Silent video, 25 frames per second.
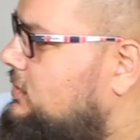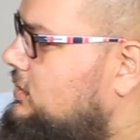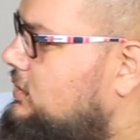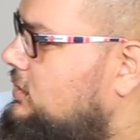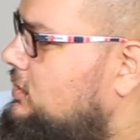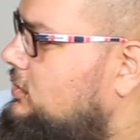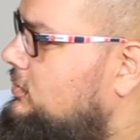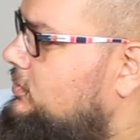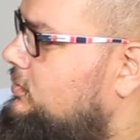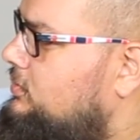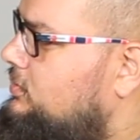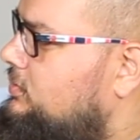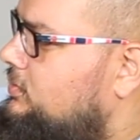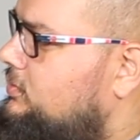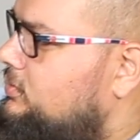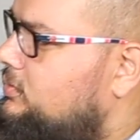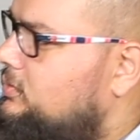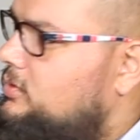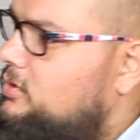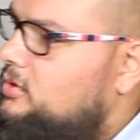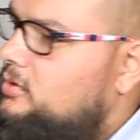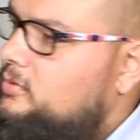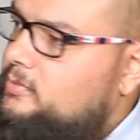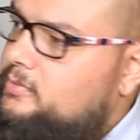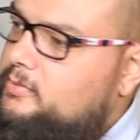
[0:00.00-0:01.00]
You,
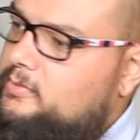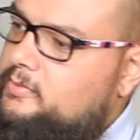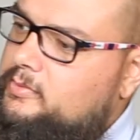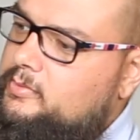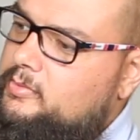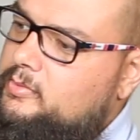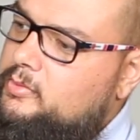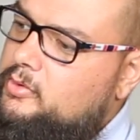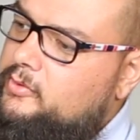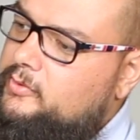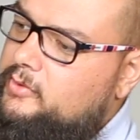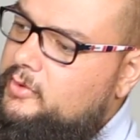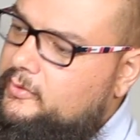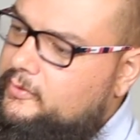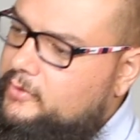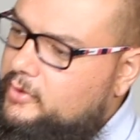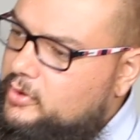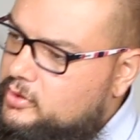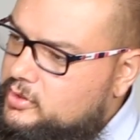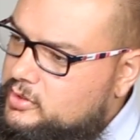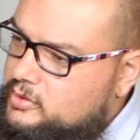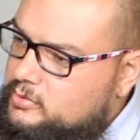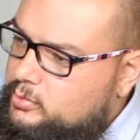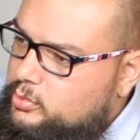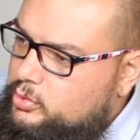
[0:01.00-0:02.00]
you move your
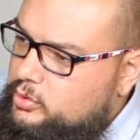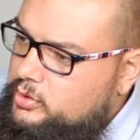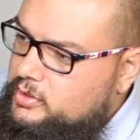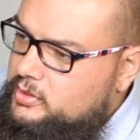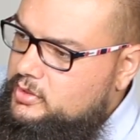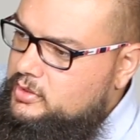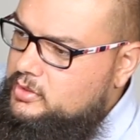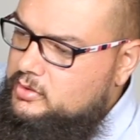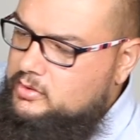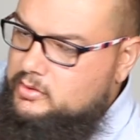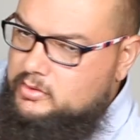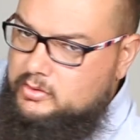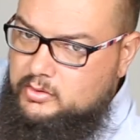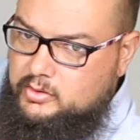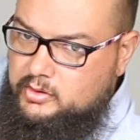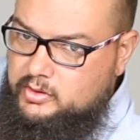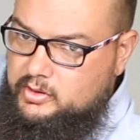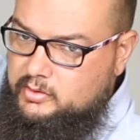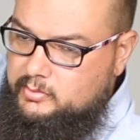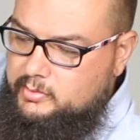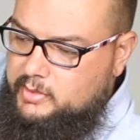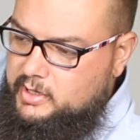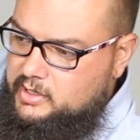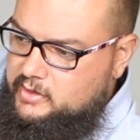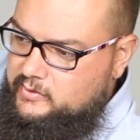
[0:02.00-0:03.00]
focus point on
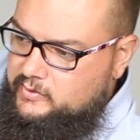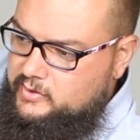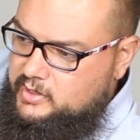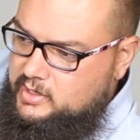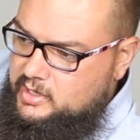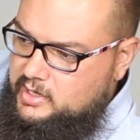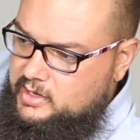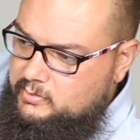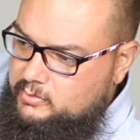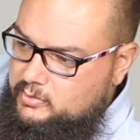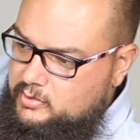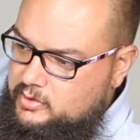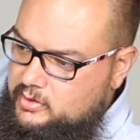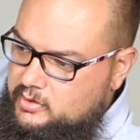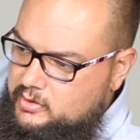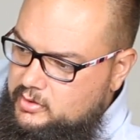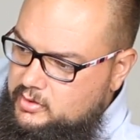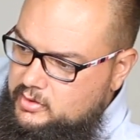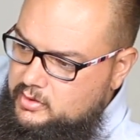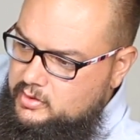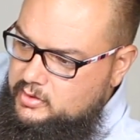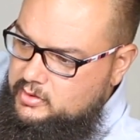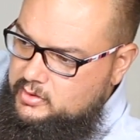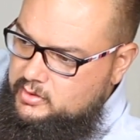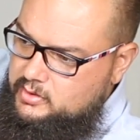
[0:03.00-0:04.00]
the back of the camera
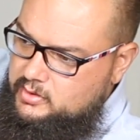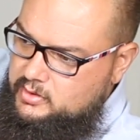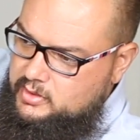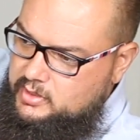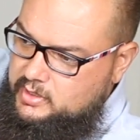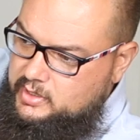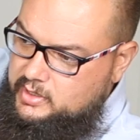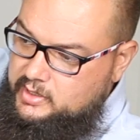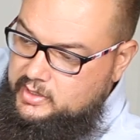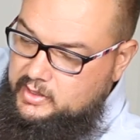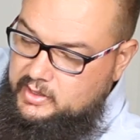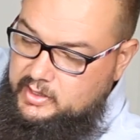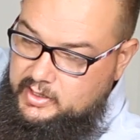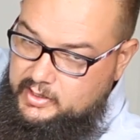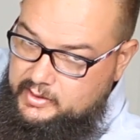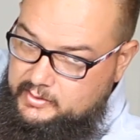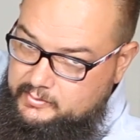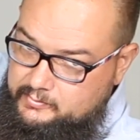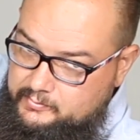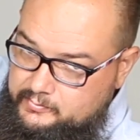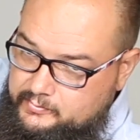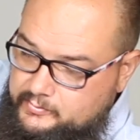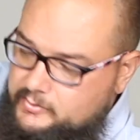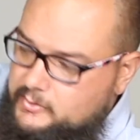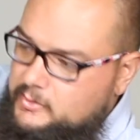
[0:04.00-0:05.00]
like that,
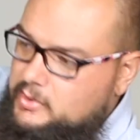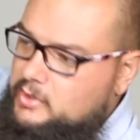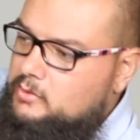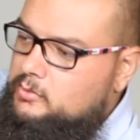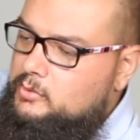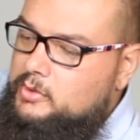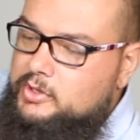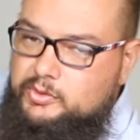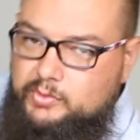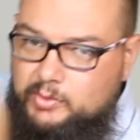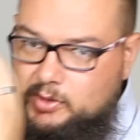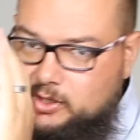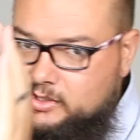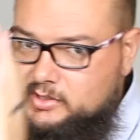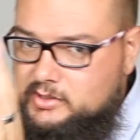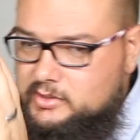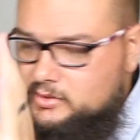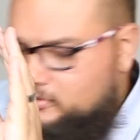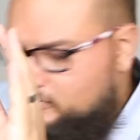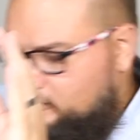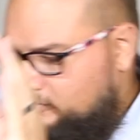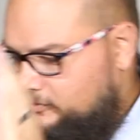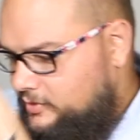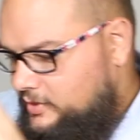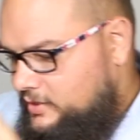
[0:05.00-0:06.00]
which works
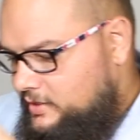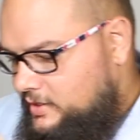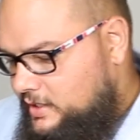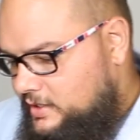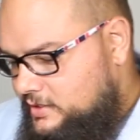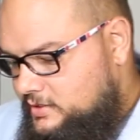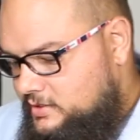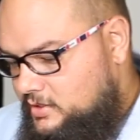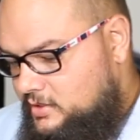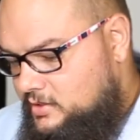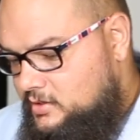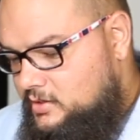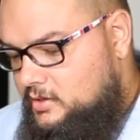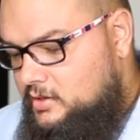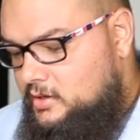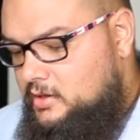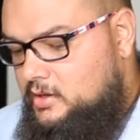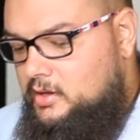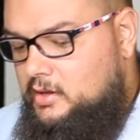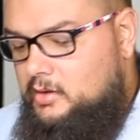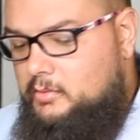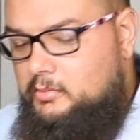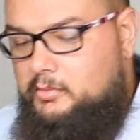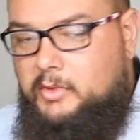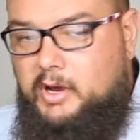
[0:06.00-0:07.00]
fantastic.
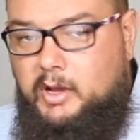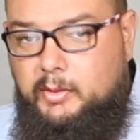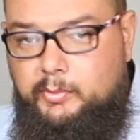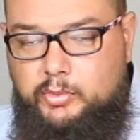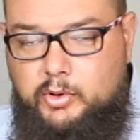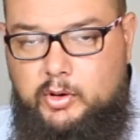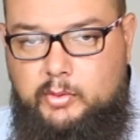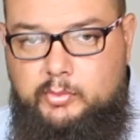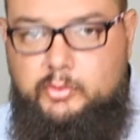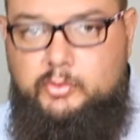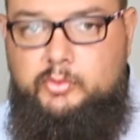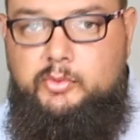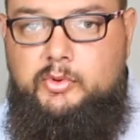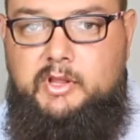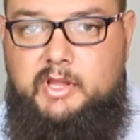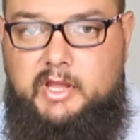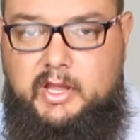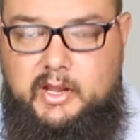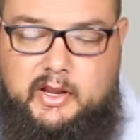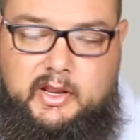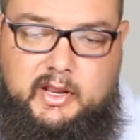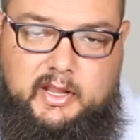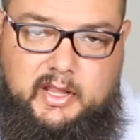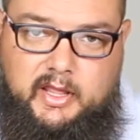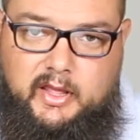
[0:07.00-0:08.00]
My problem with
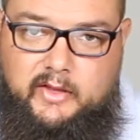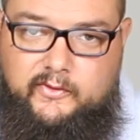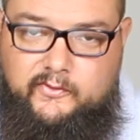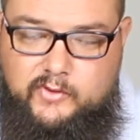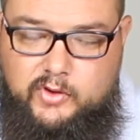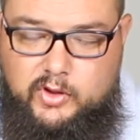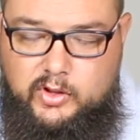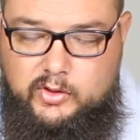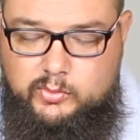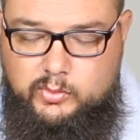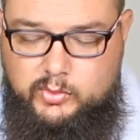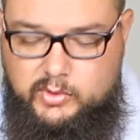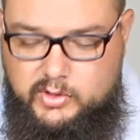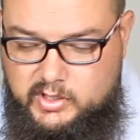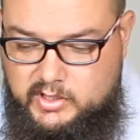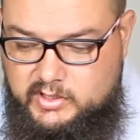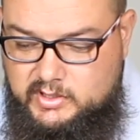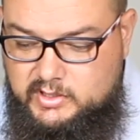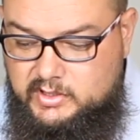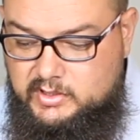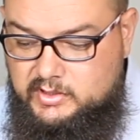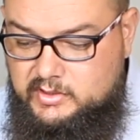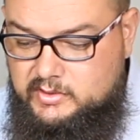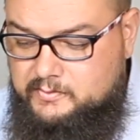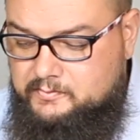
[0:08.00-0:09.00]
that that I've got with
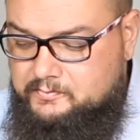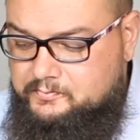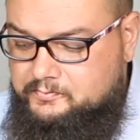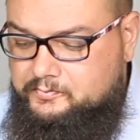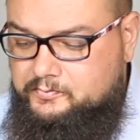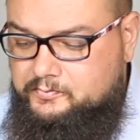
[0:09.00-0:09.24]
this is,